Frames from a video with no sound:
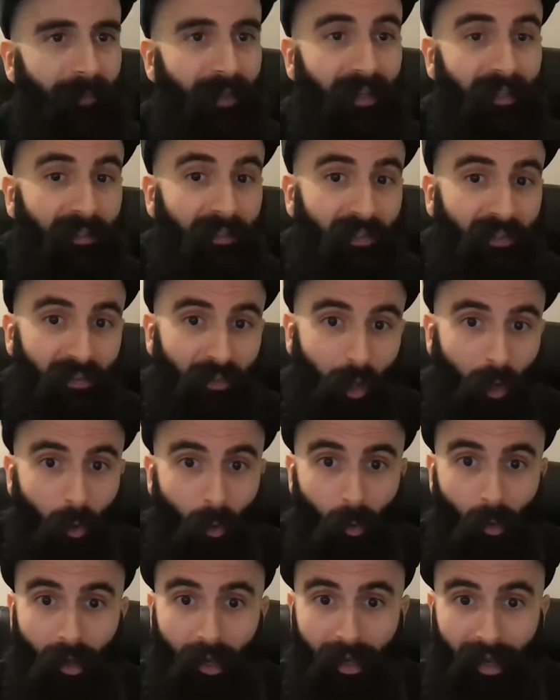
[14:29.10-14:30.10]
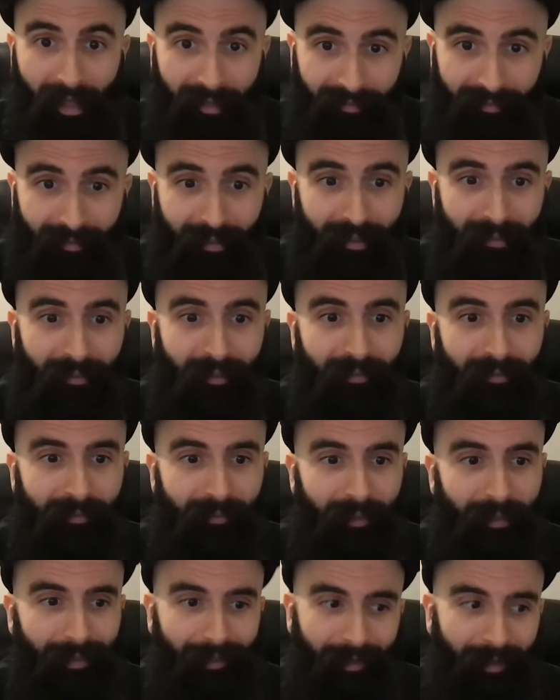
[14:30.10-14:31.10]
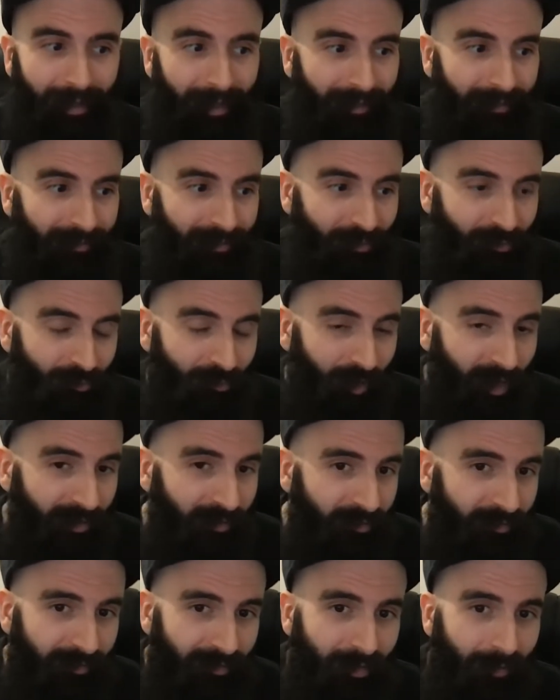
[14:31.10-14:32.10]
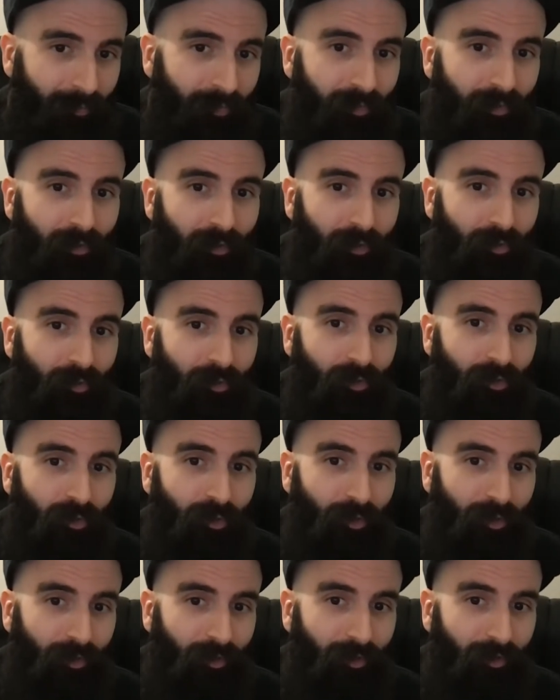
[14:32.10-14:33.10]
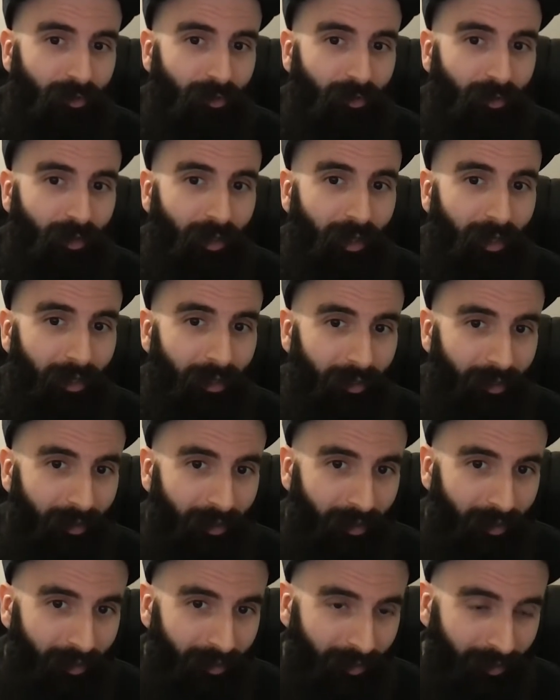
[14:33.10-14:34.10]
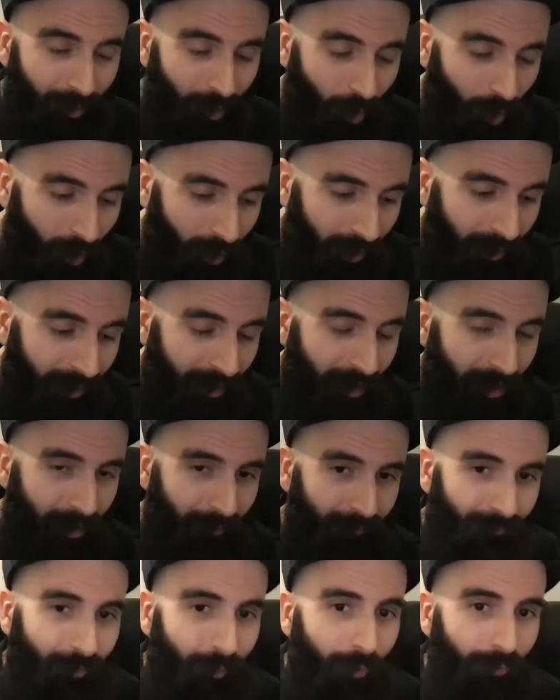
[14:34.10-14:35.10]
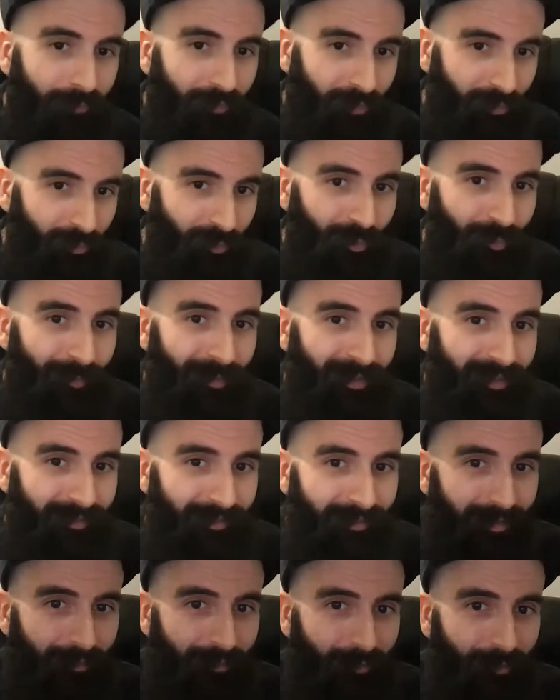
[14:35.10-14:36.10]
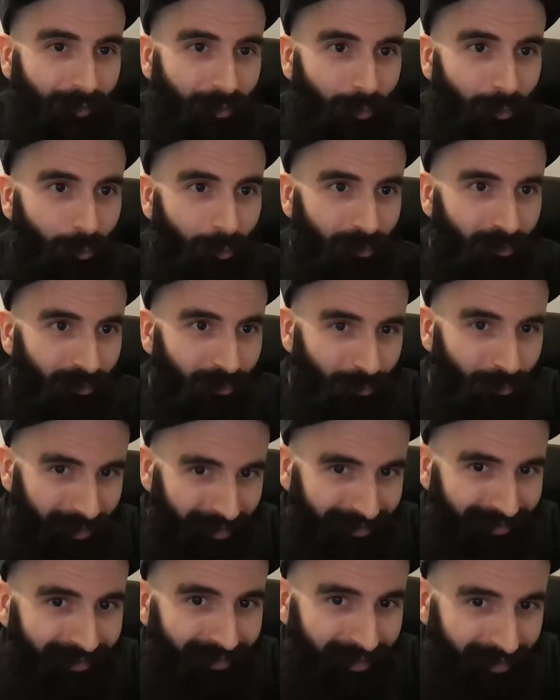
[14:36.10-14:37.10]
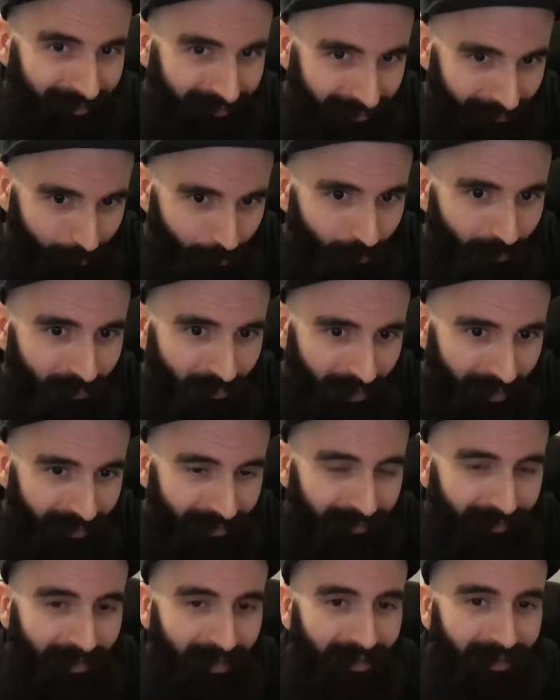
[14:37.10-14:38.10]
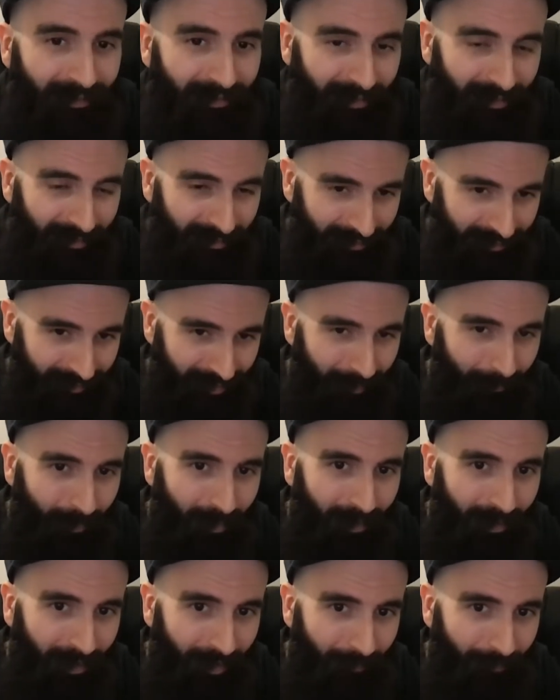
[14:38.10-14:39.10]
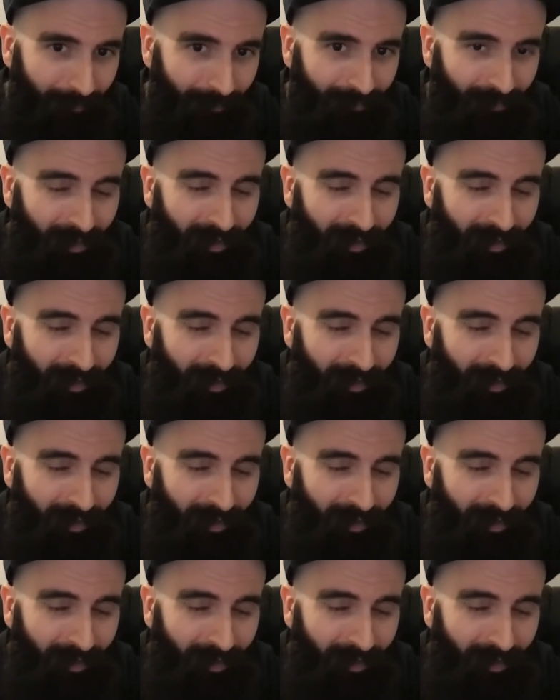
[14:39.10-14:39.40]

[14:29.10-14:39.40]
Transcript: So let's say this thing. The tritone substitution only involves a dominant 7th chord. So in this sense, is similar.